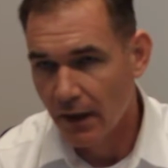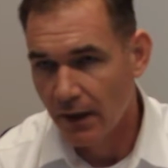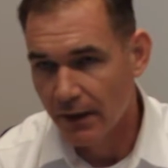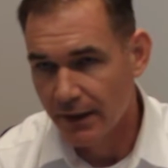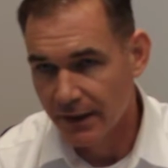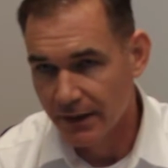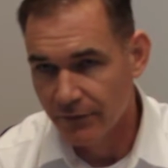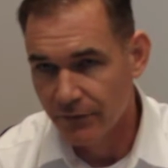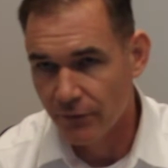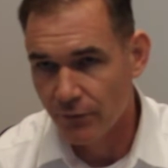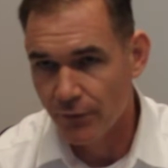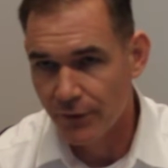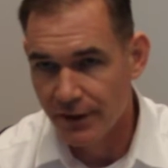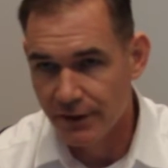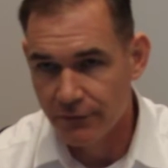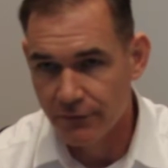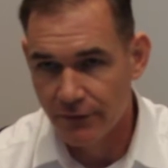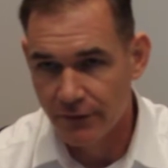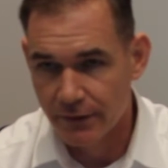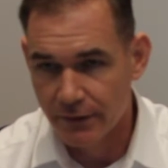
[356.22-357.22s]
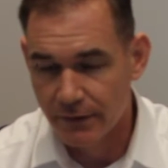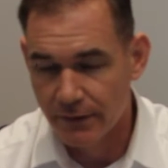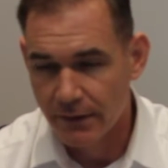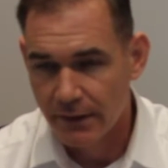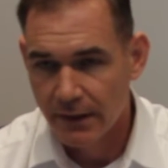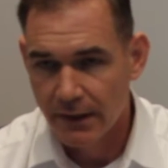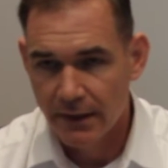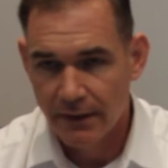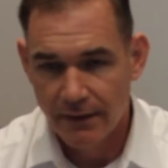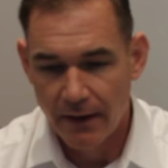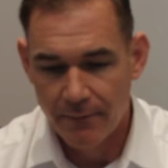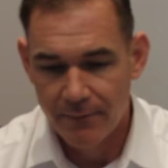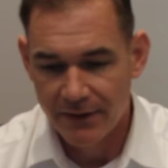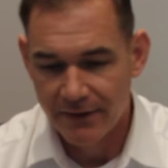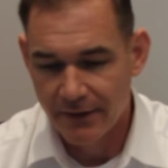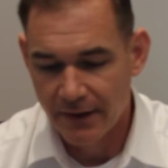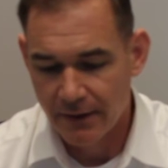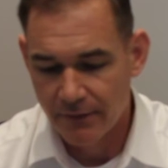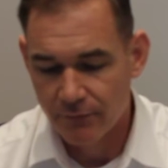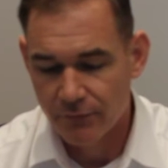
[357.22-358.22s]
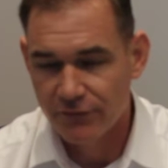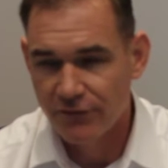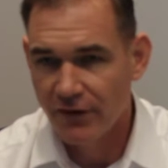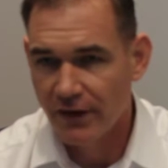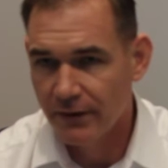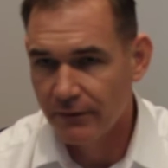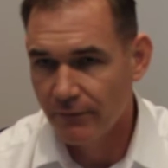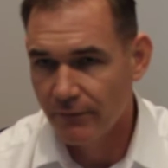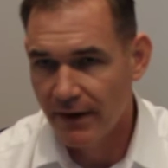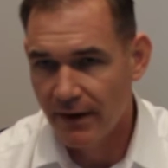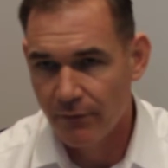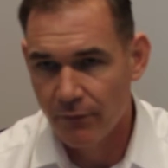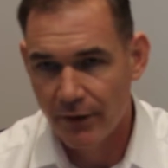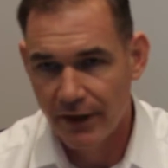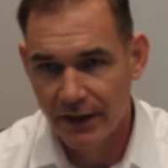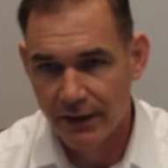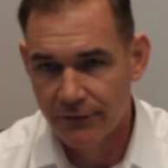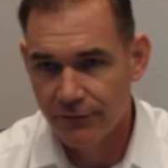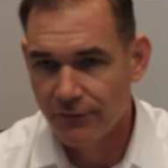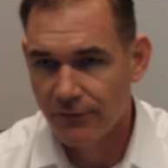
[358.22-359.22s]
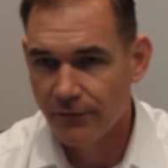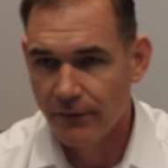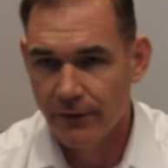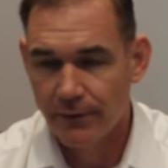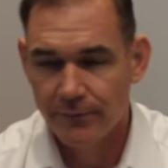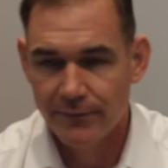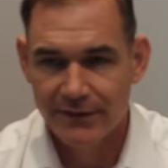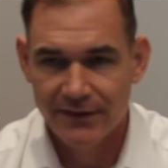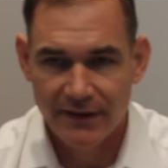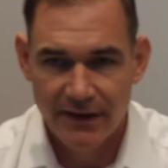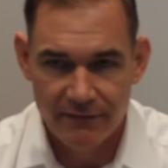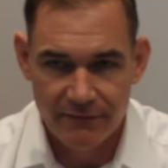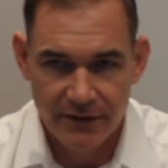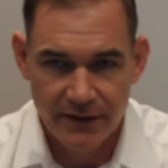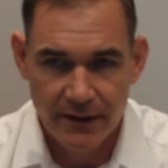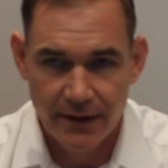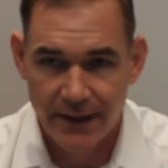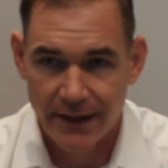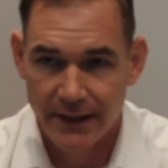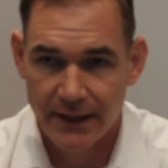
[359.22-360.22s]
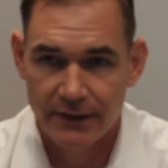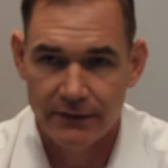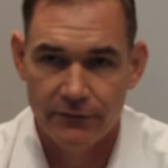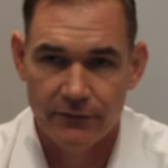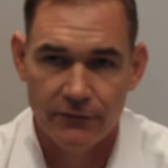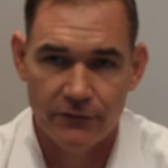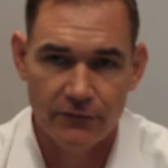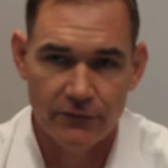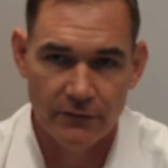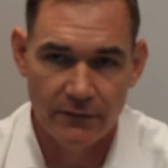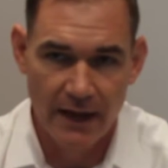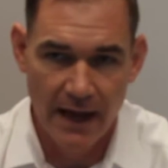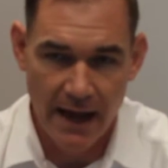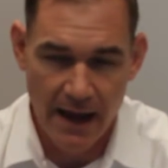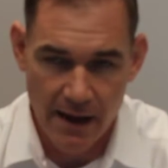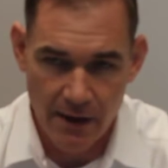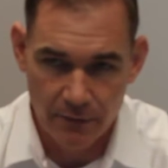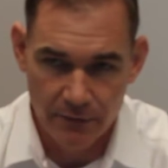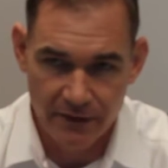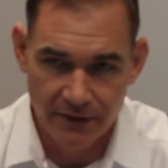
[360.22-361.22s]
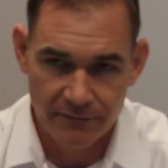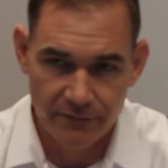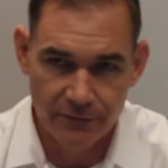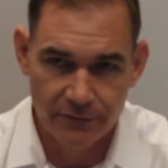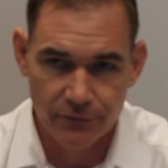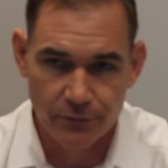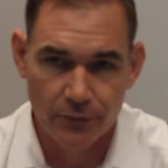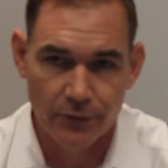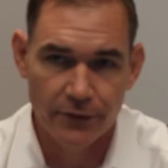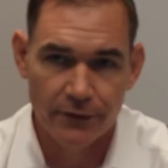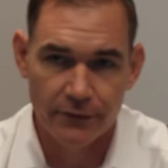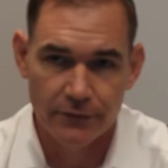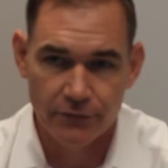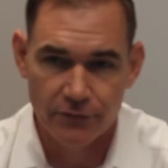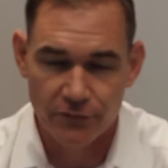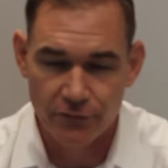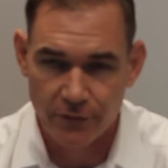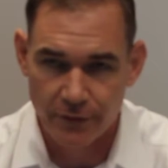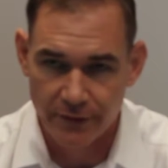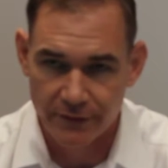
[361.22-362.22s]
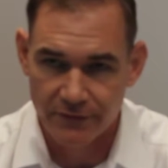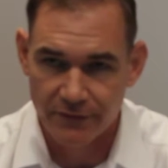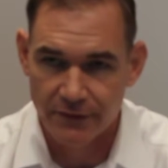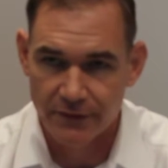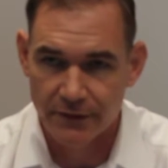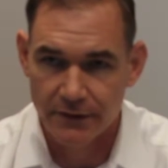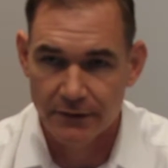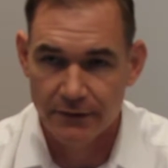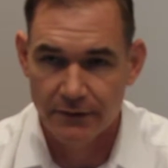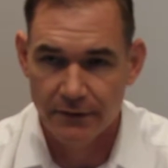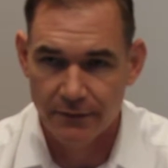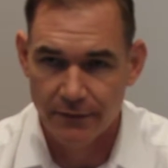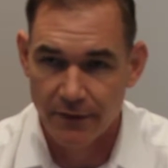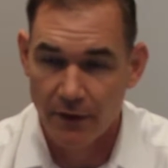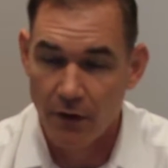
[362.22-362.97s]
in the region, I mean, that ranged from levee heights, how levees were constructed, the